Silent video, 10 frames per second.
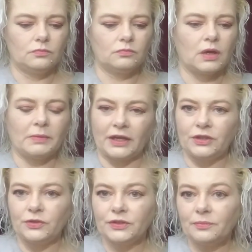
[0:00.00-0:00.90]
Mom and I
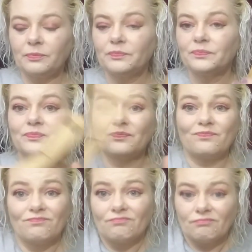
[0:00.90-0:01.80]
use them.
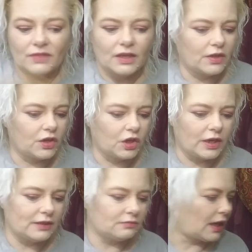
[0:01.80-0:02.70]
They're
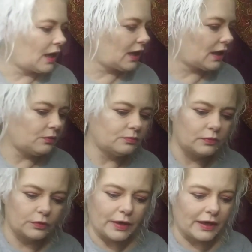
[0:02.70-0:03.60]
great. I
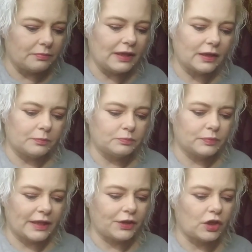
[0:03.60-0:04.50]
would recommend. I'm
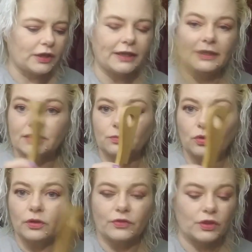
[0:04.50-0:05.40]
planning on getting some
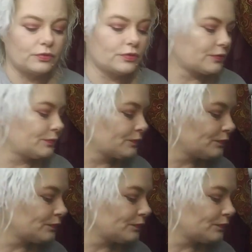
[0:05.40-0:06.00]
more of those.